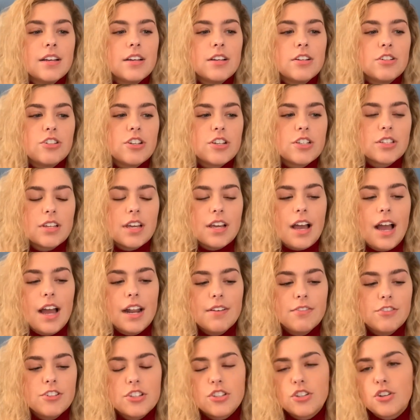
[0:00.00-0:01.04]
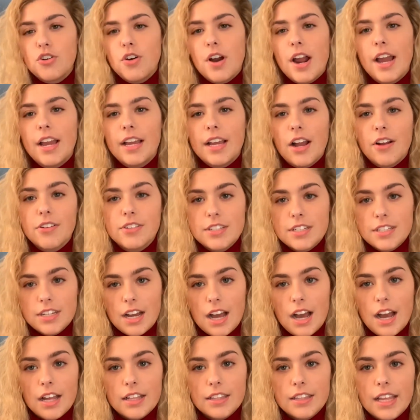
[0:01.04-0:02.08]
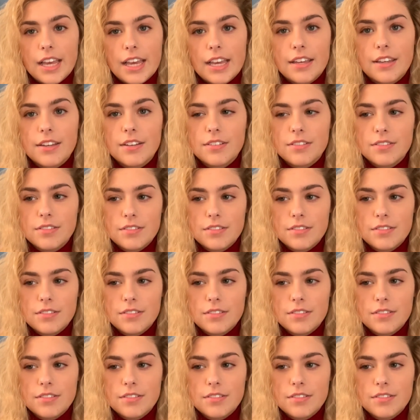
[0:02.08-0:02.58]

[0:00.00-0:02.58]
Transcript: just kind of just crying out to God, like,